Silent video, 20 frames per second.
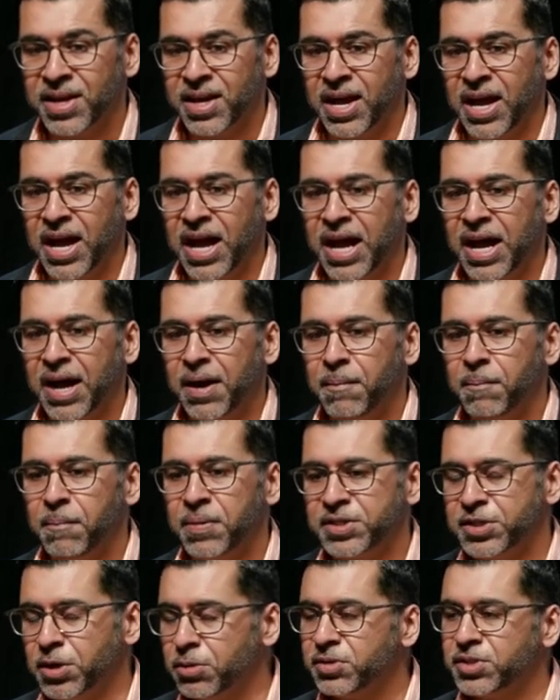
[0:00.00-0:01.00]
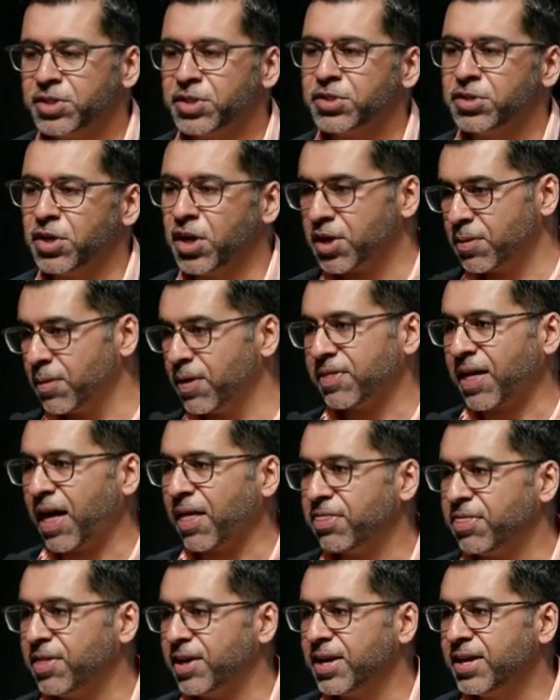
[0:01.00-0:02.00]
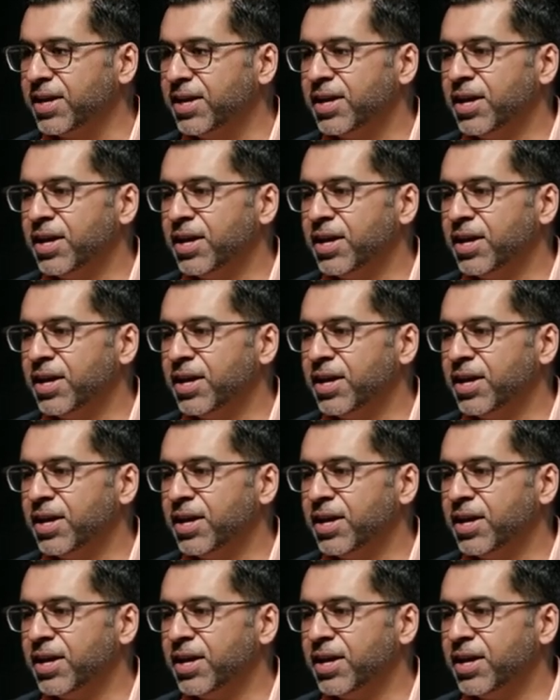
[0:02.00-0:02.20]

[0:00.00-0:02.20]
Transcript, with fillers: Um, but don't just talk about that thing.